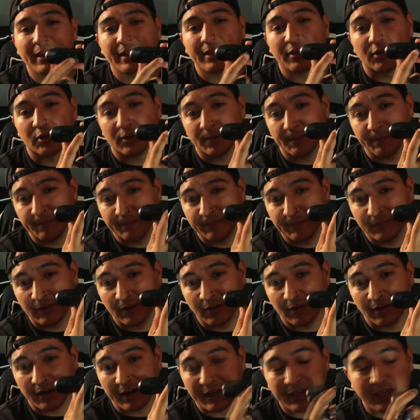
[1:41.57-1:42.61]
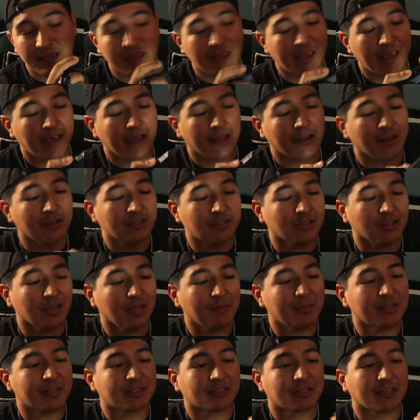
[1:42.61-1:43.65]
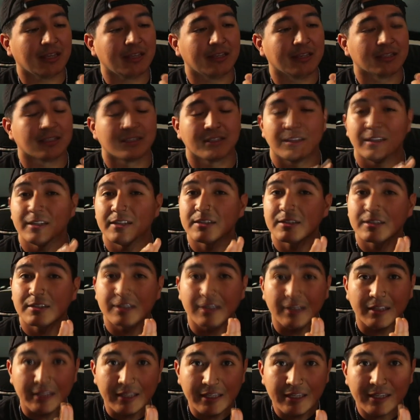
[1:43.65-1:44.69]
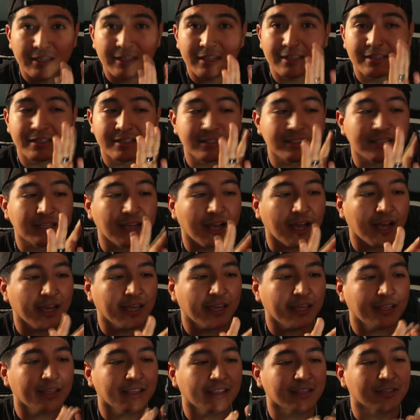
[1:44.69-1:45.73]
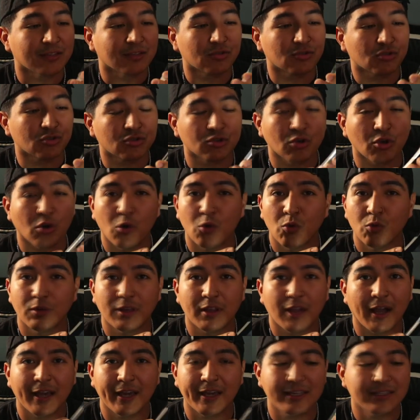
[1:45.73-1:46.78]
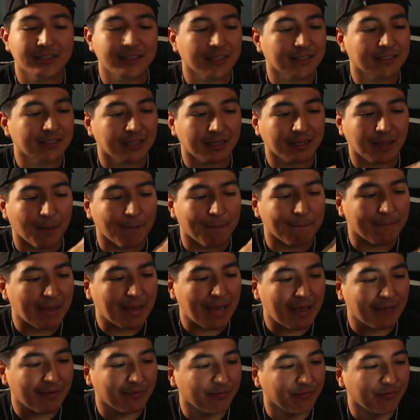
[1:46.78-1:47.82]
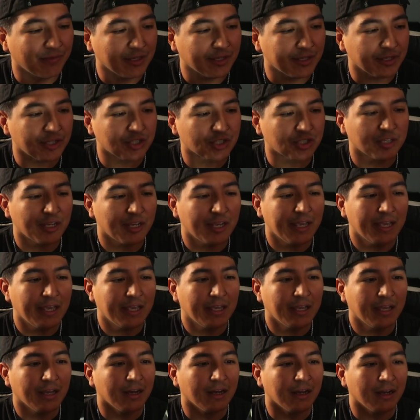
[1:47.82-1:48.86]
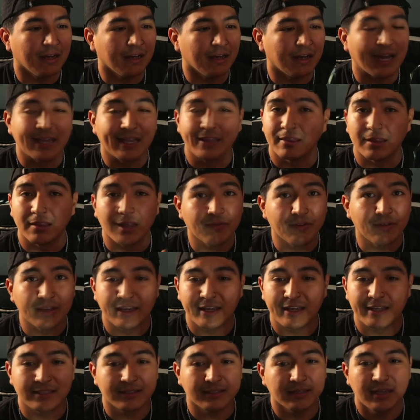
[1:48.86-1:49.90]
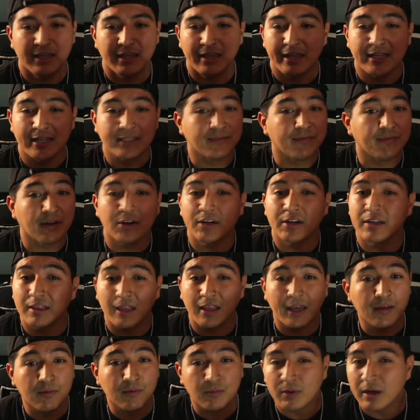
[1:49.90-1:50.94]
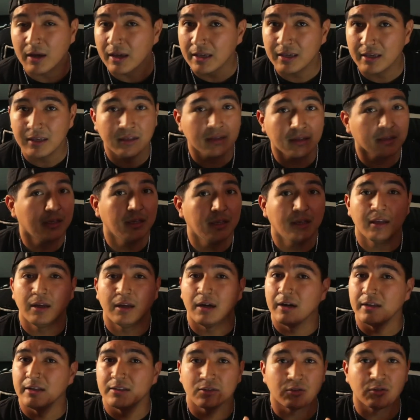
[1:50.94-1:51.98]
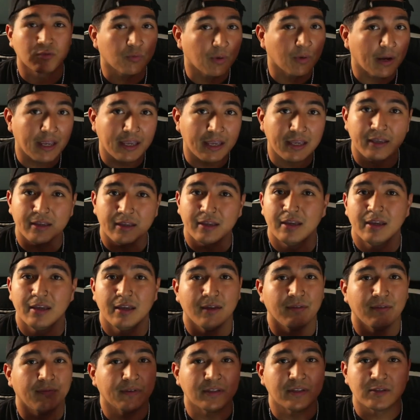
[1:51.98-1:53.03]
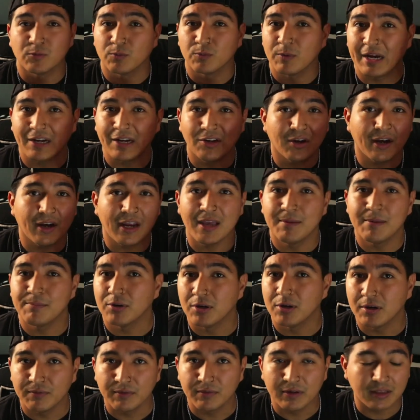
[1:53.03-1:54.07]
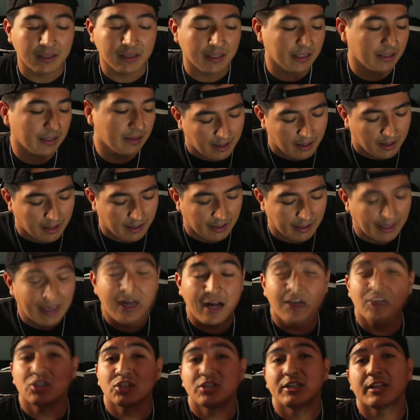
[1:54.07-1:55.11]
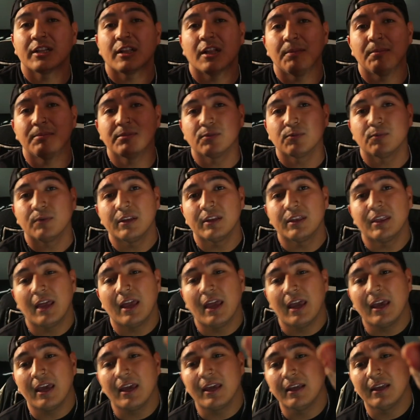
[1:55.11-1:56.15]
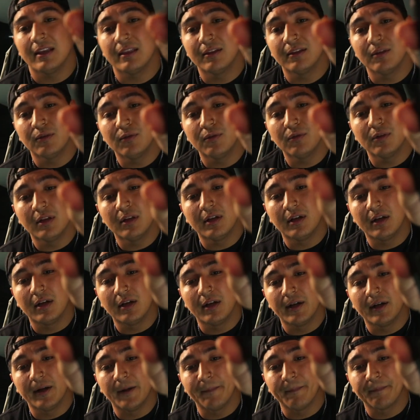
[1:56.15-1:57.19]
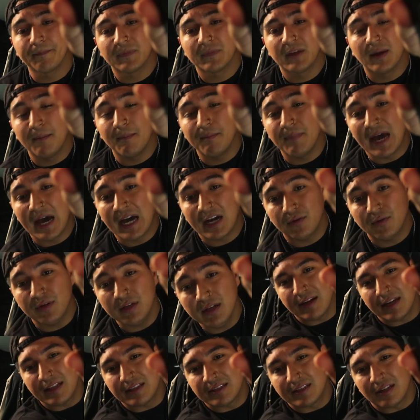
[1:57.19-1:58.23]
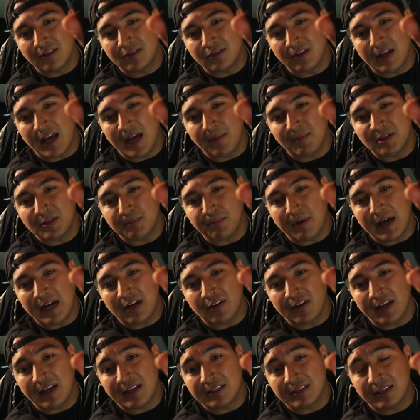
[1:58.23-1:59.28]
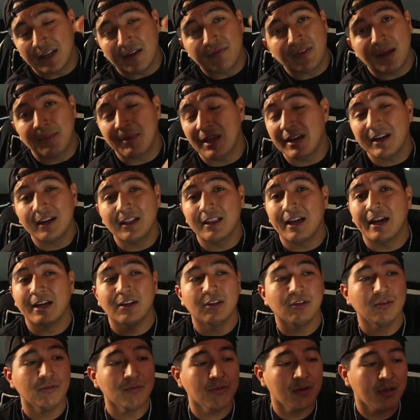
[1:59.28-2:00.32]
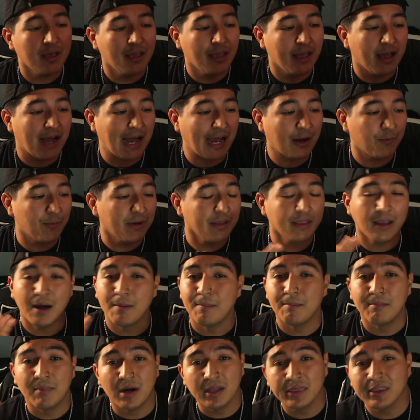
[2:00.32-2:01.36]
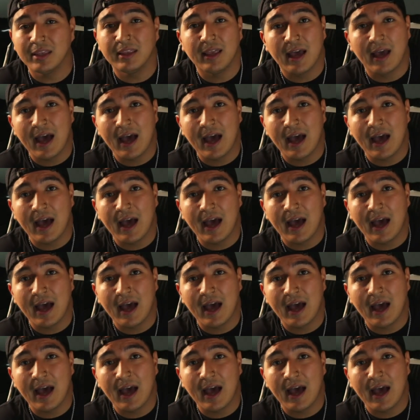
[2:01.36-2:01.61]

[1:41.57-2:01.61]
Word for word: here, all right? And also, let me just say this. This sleek design is so nice. It's like a matte finish. Uh, I love it. It's, it's very lightweight. Uh, it's great. It fits right in your hand perfectly. Uh, it actually comes with a little um, battery. It tells you how much battery has left. I'm not gonna lie to you. I went a month and a